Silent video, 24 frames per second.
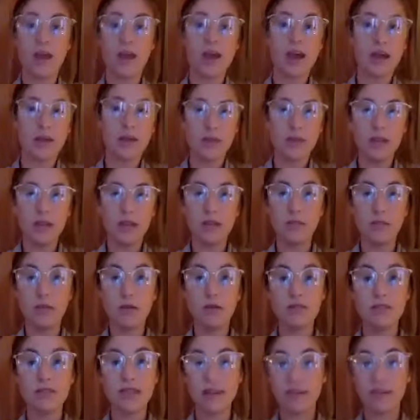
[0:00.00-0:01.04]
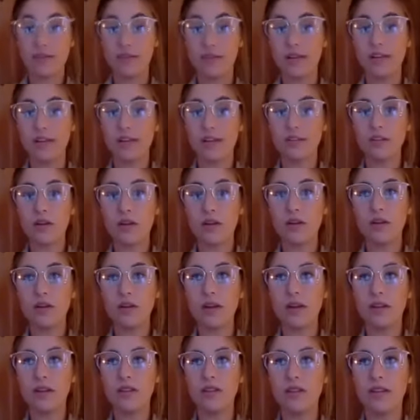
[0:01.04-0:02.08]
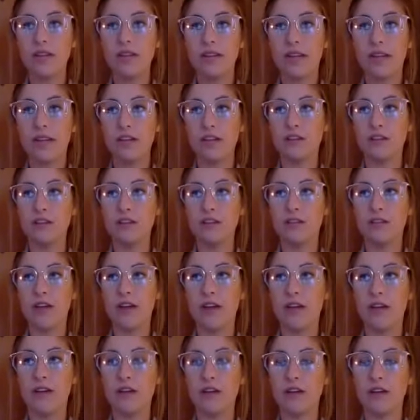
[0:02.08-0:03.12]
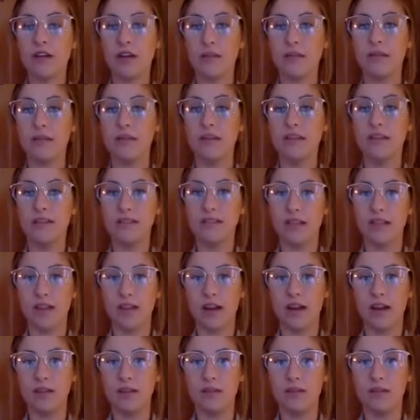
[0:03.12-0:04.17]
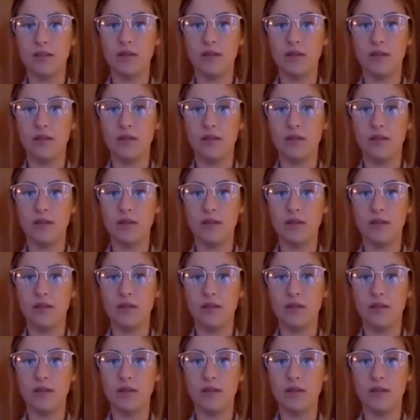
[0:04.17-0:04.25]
I mean, most definitely, it's all kind of in the nature of how your company is set up.